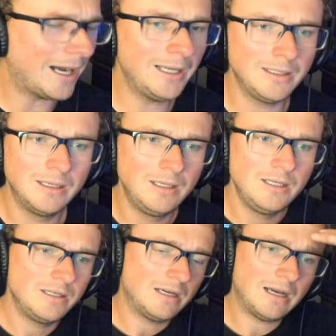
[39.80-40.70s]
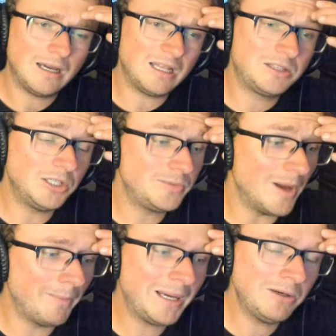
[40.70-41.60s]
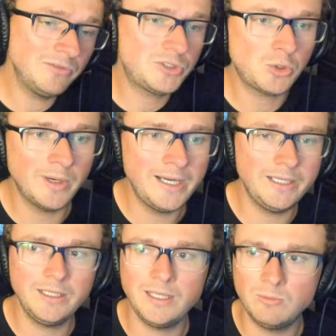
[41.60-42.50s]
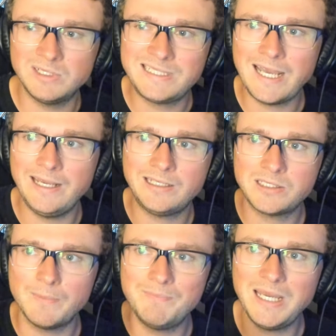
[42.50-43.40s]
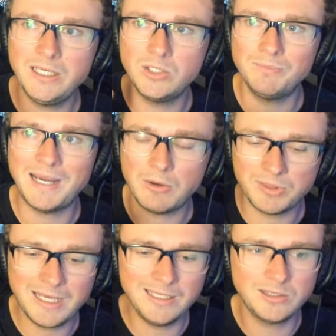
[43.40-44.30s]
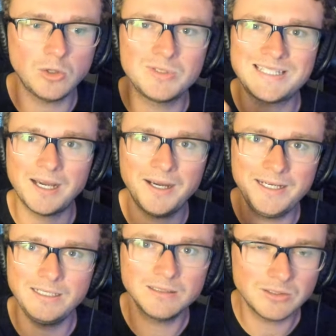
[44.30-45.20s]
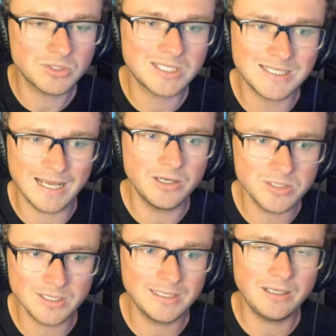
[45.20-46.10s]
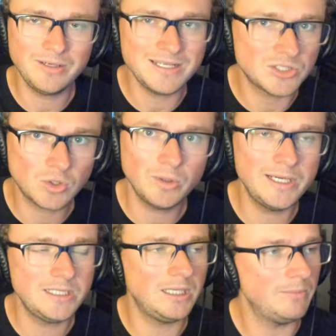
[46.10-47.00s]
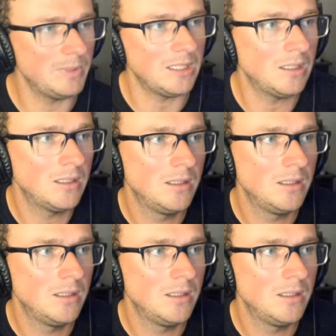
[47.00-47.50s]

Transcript: in your... The amount of training it would take to make your mouth hit those tiny little snares in there is crazy to me.